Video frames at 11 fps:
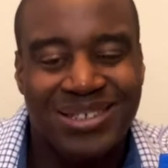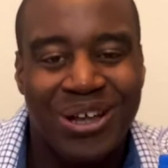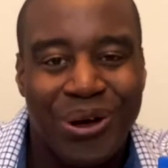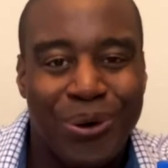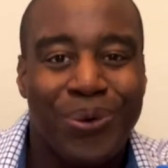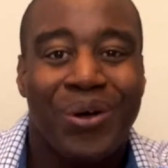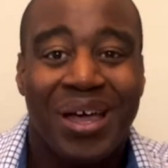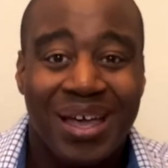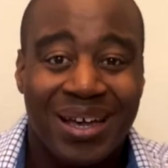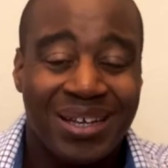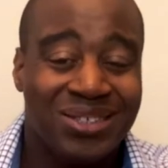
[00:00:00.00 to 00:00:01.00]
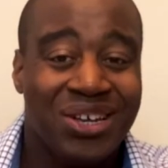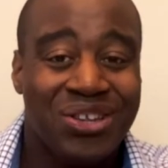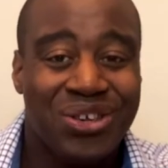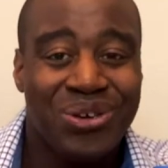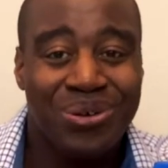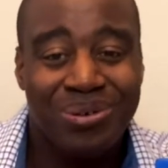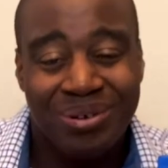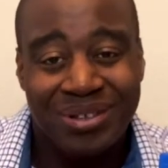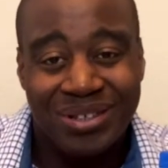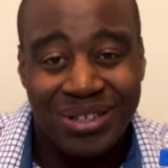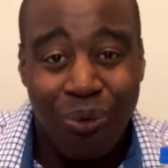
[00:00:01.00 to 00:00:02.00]
So, continue
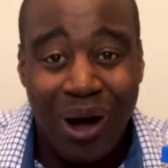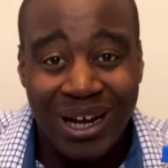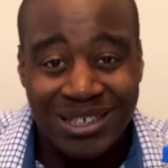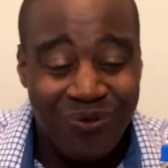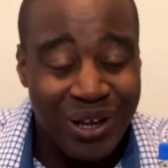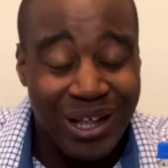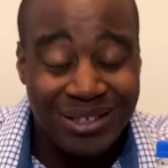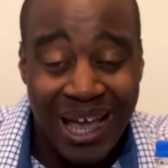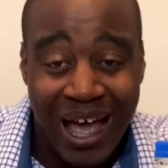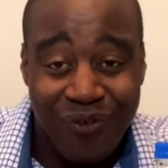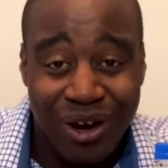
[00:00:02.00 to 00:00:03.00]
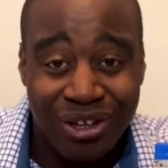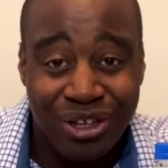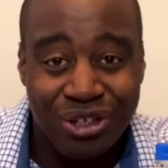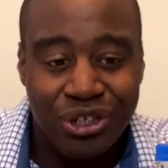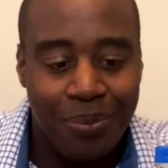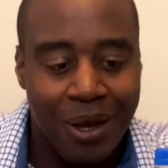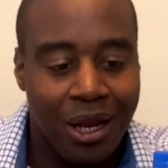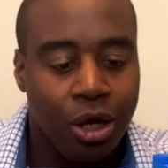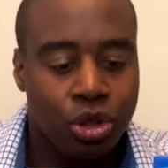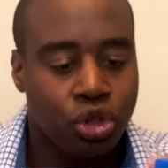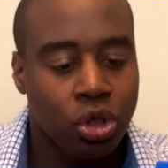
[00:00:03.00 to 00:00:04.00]
to watch the videos I have here on YouTube, and
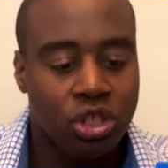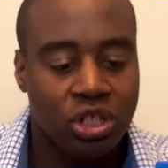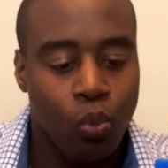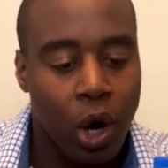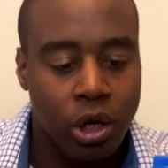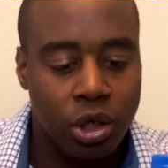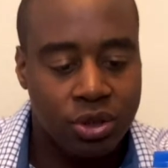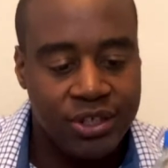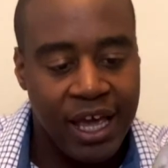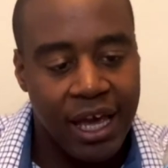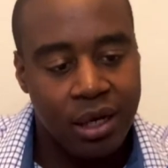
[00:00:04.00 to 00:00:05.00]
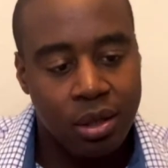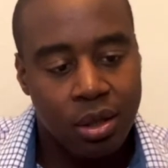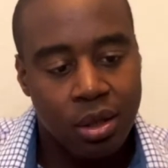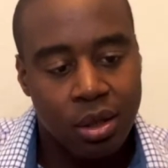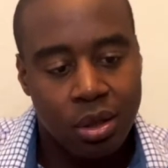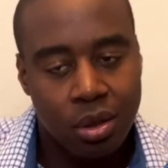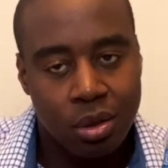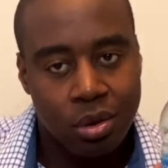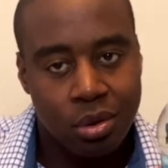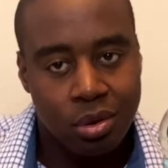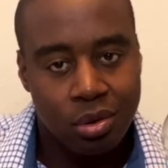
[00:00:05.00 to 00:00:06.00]
I'll show you some waters that
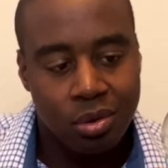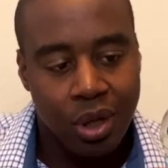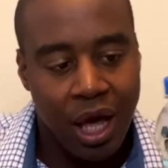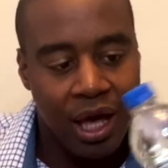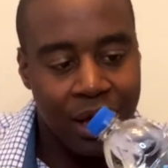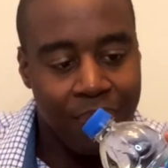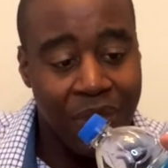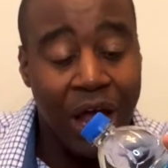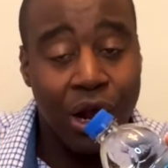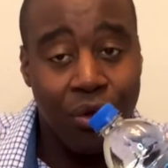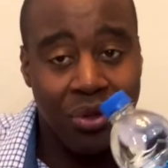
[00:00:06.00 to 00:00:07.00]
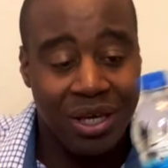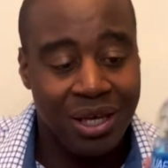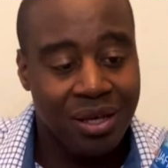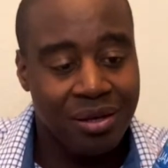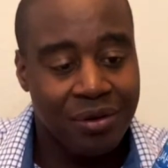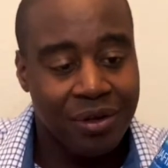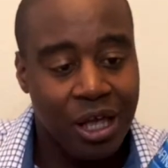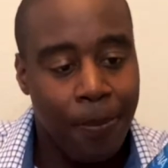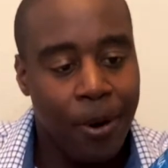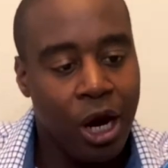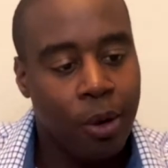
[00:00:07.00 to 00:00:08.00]
not only
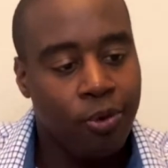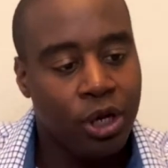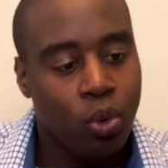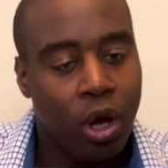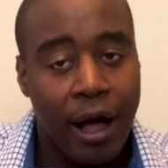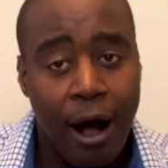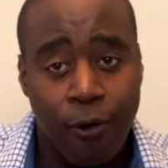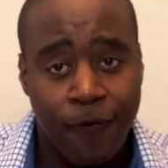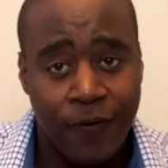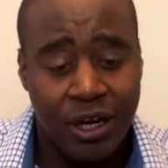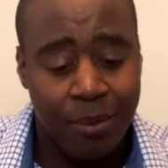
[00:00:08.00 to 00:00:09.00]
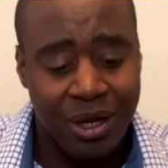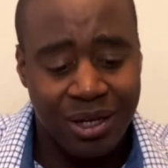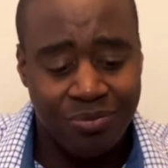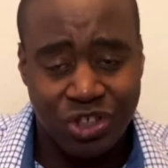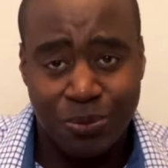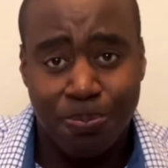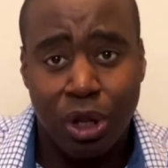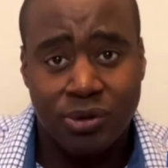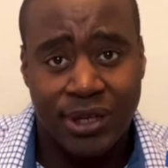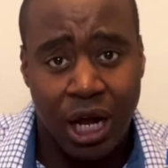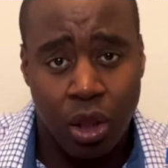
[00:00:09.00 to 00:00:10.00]
compare pretty well to Aquafina, but just
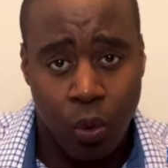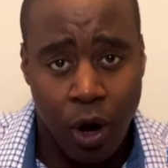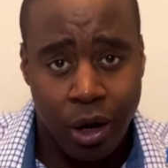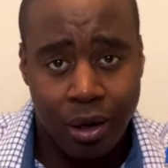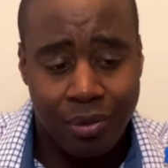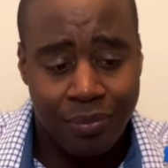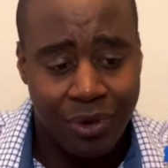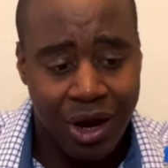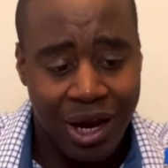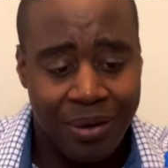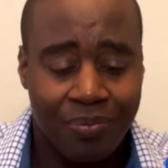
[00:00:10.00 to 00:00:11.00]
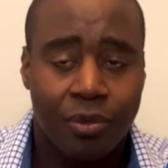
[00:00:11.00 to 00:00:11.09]
blows it out of the water, all right?